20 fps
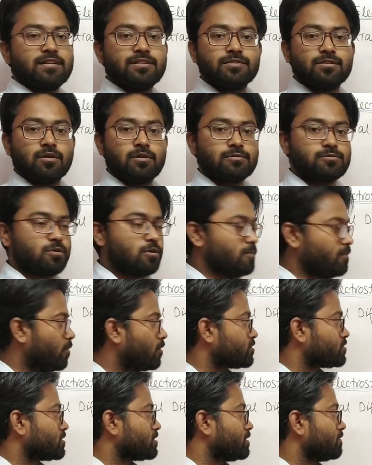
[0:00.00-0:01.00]
charge is also
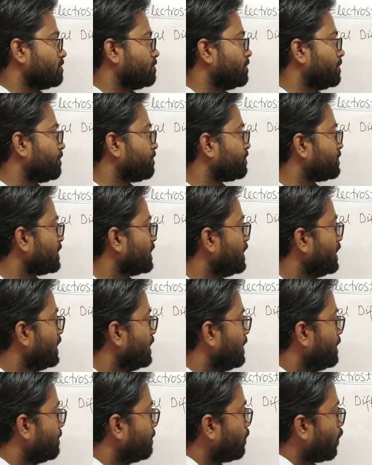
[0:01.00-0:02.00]
positive.
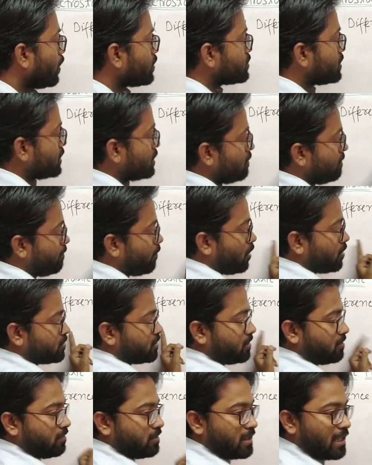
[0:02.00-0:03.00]
Positive,
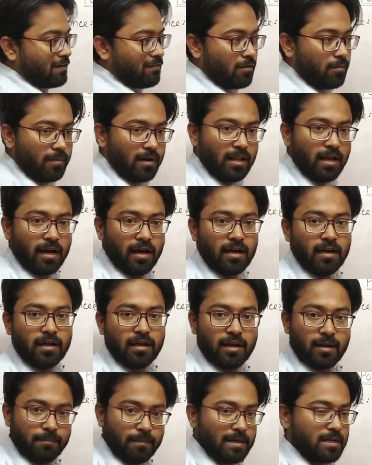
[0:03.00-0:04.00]
there will be a
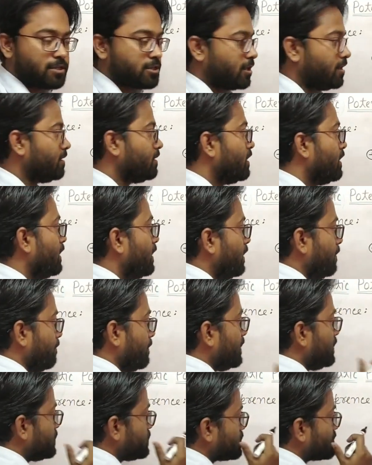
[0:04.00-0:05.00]
repulsion,
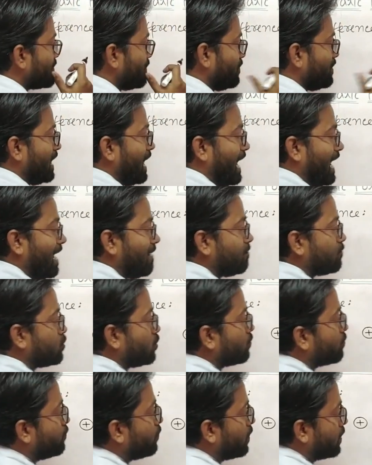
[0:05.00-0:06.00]
means we have
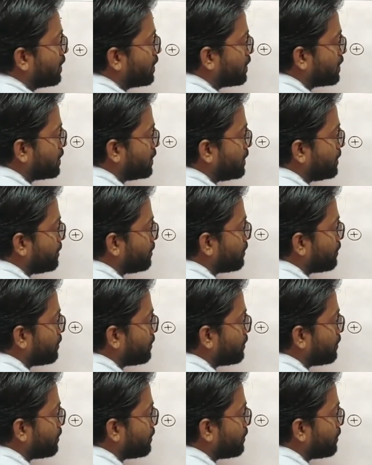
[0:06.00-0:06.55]
to work